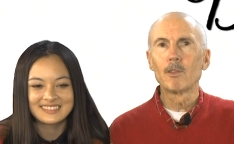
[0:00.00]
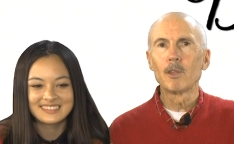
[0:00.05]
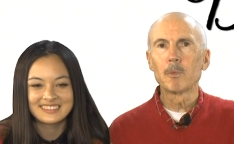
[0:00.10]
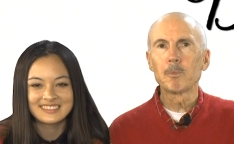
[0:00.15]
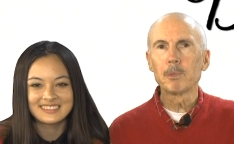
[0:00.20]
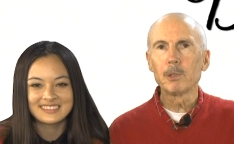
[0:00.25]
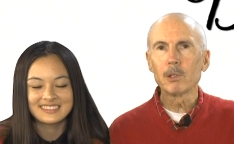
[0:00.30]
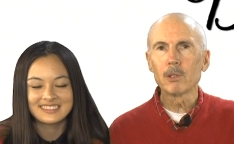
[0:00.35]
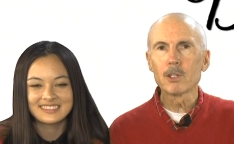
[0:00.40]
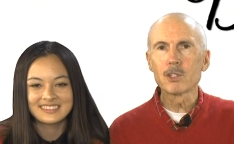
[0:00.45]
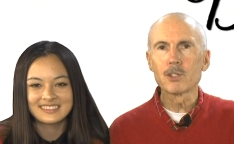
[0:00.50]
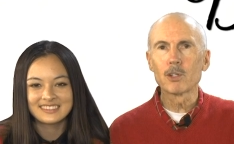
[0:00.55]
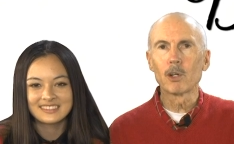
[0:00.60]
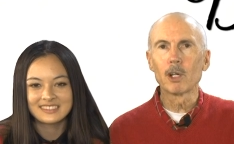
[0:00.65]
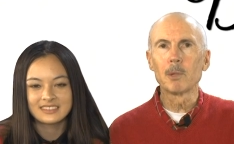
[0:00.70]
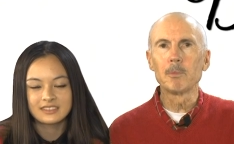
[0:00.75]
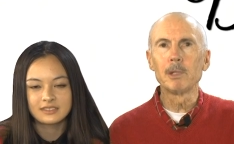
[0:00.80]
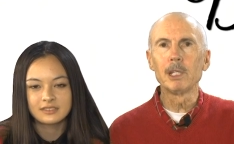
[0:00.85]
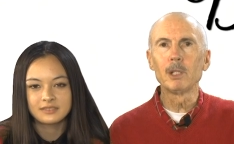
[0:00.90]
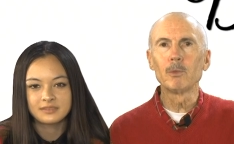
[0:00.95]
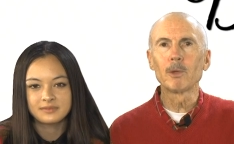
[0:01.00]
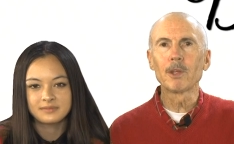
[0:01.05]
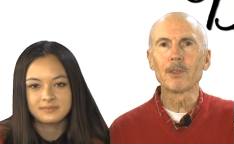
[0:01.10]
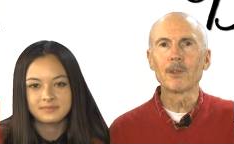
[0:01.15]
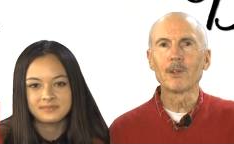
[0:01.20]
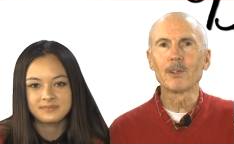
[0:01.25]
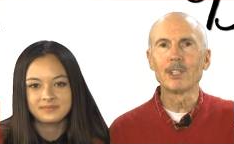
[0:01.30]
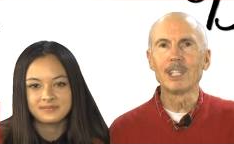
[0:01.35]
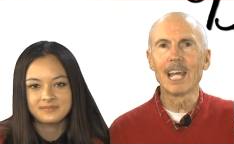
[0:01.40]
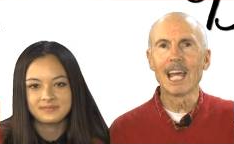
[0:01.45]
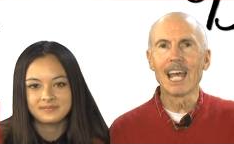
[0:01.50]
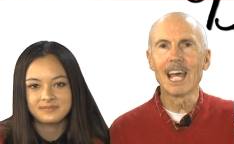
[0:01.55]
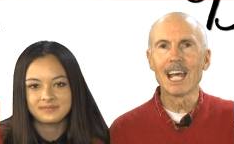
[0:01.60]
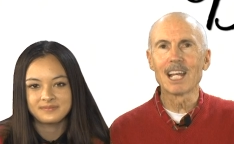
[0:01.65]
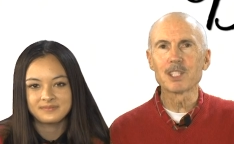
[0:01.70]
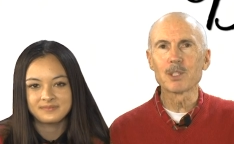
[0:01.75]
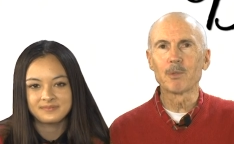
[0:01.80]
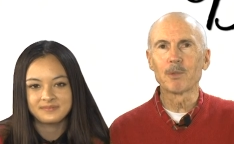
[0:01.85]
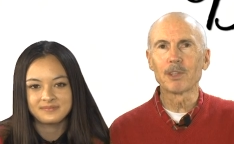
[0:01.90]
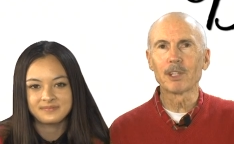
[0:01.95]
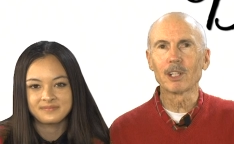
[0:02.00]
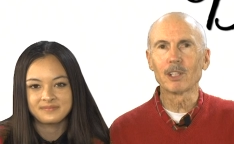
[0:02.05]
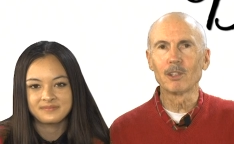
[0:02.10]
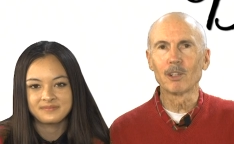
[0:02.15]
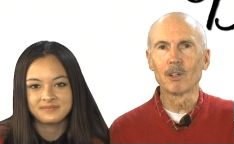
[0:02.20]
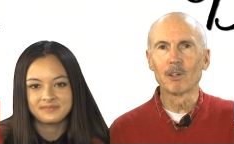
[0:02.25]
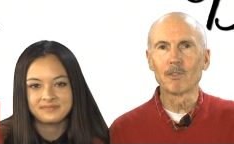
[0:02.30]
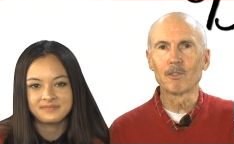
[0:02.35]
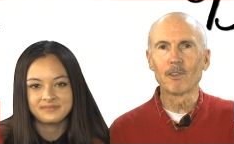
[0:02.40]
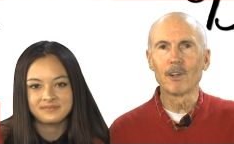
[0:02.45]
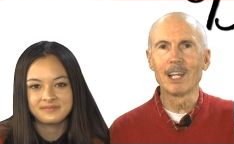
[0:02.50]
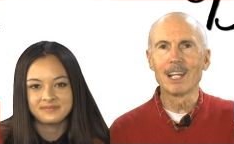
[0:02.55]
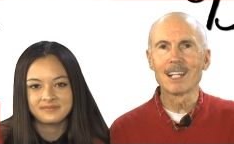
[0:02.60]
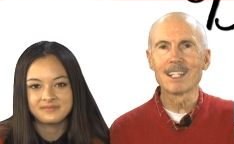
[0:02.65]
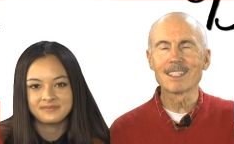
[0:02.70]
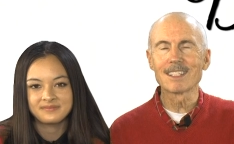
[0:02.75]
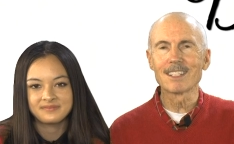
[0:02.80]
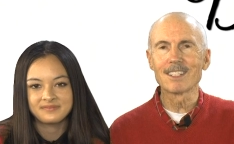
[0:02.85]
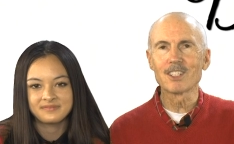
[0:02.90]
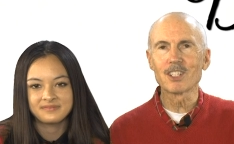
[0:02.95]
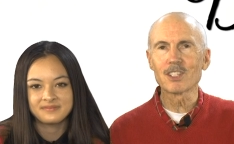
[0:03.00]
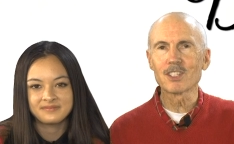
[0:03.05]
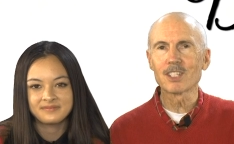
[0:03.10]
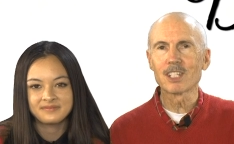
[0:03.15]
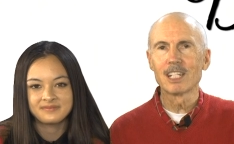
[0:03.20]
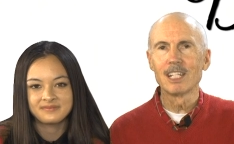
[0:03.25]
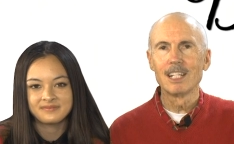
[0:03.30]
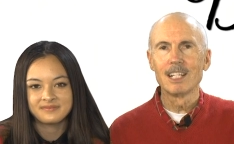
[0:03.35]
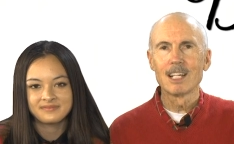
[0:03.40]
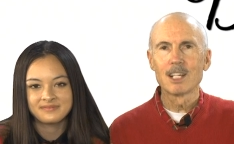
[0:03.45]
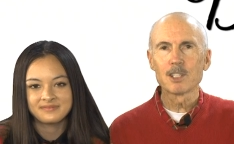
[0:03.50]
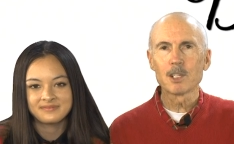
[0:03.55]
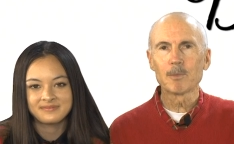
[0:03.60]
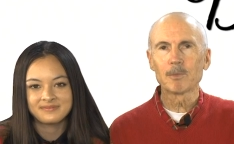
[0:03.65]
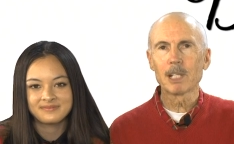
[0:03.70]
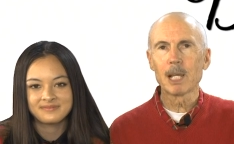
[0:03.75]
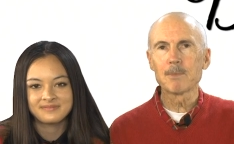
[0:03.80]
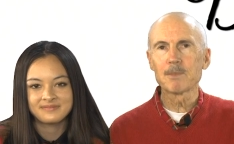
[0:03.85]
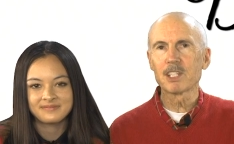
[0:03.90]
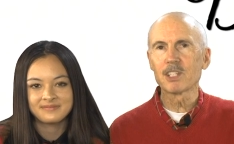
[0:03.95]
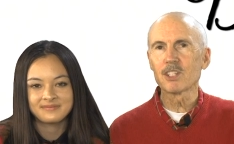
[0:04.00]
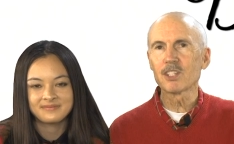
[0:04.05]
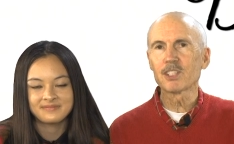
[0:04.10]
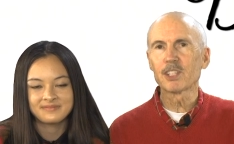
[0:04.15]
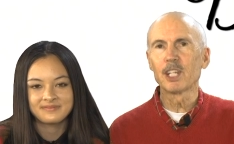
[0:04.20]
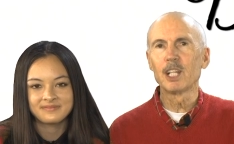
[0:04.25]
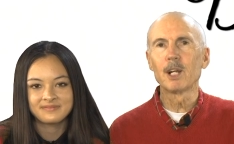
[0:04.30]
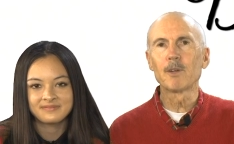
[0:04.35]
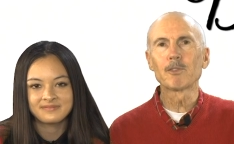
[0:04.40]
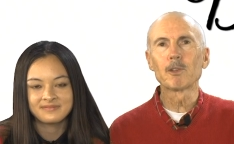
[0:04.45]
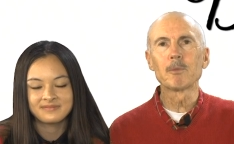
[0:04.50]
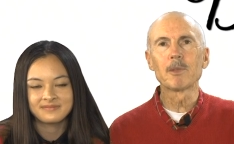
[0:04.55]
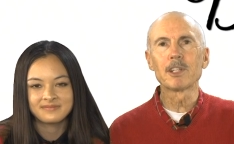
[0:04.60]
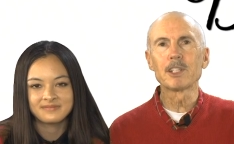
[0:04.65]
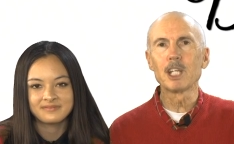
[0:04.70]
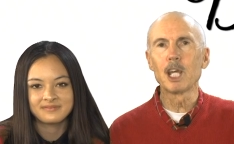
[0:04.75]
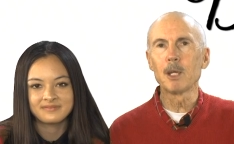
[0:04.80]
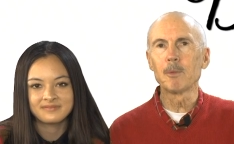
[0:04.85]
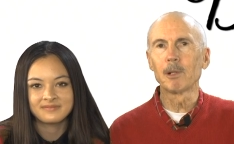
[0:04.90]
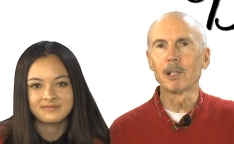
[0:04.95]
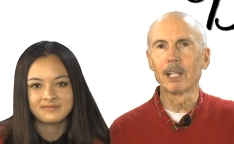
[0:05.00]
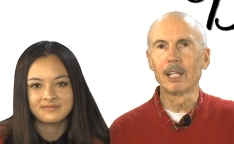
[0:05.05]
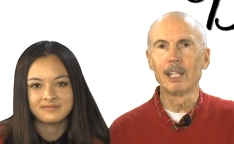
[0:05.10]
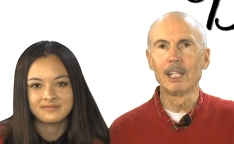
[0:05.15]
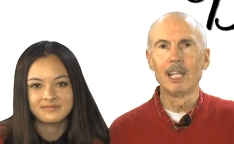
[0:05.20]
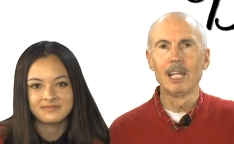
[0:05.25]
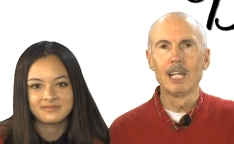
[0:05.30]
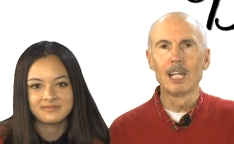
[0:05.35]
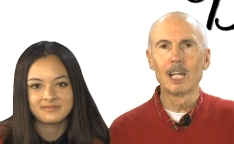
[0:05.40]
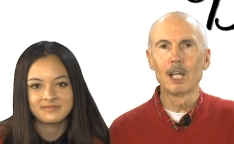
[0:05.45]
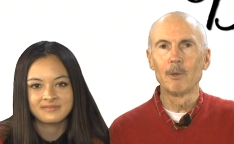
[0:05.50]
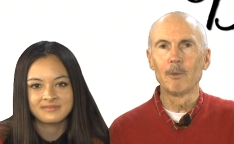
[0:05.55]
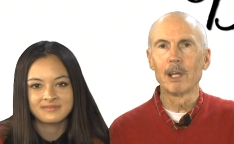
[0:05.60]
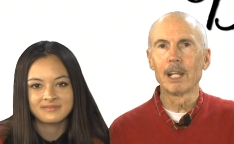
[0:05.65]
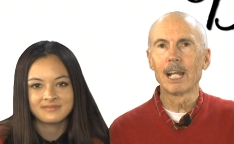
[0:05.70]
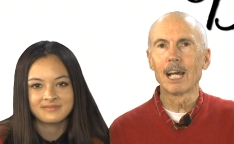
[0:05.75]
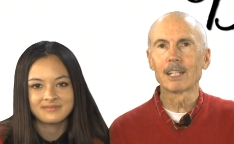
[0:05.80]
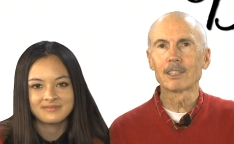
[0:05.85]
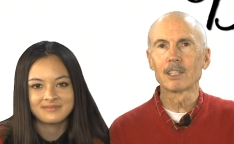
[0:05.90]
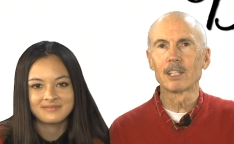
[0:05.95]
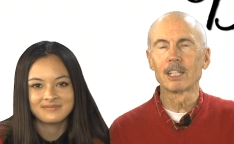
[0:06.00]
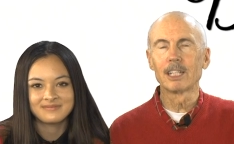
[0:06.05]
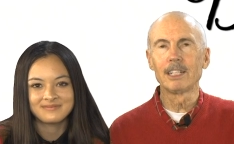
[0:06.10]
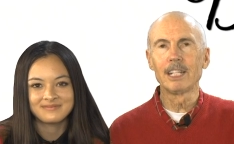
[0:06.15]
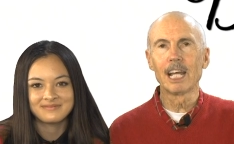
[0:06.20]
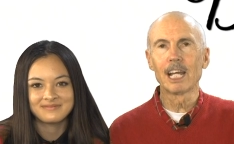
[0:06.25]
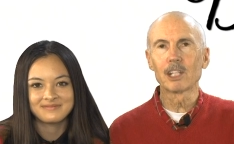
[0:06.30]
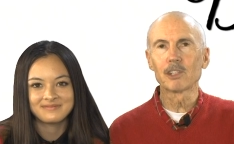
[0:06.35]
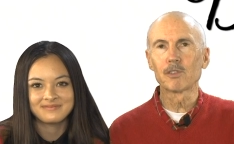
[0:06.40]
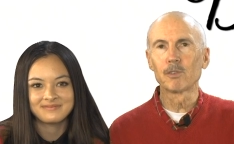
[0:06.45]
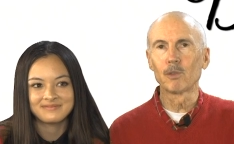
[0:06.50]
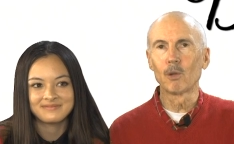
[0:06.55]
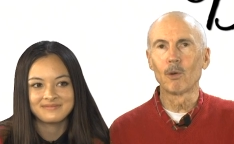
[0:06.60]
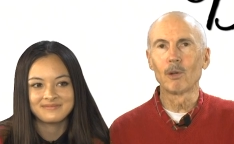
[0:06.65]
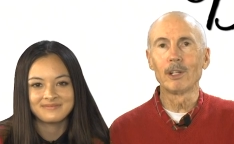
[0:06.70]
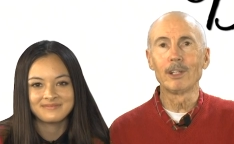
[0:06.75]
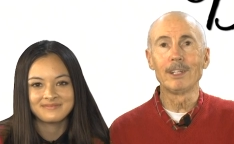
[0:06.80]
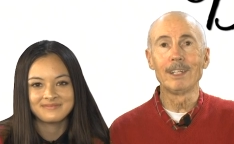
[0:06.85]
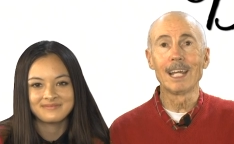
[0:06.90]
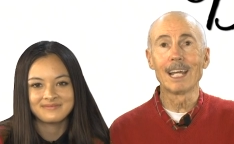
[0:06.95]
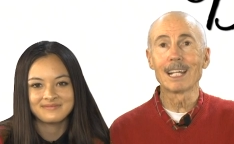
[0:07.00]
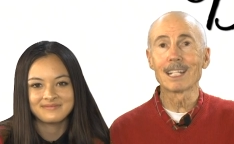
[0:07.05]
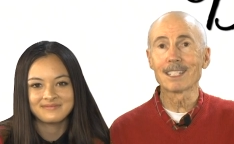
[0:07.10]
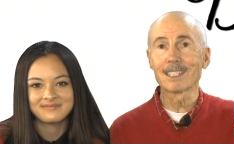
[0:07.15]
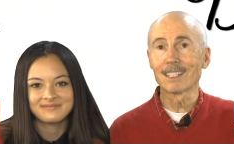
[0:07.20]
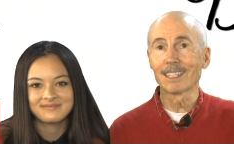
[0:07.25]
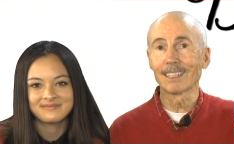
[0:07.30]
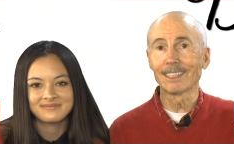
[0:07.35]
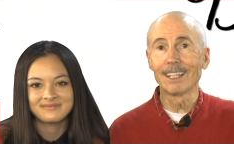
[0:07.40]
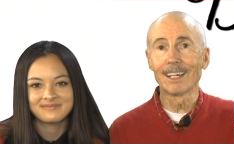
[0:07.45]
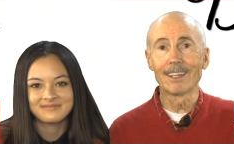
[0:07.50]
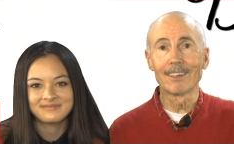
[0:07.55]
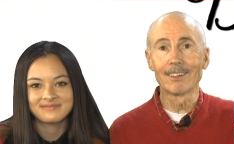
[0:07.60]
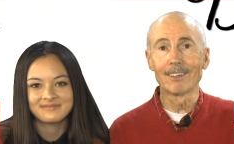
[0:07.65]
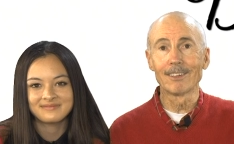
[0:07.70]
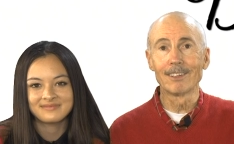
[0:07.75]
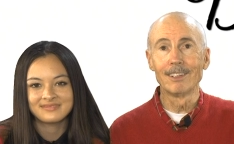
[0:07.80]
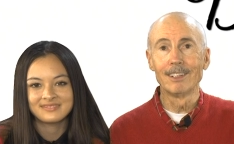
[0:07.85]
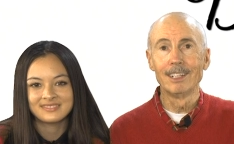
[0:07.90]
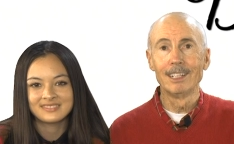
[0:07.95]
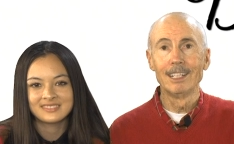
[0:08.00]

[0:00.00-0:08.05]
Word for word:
Speaker 1: The pure joy of being with their dads and with their girlfriends and just, sometimes they just get up from the table and, and run out to the dance floor and dance together.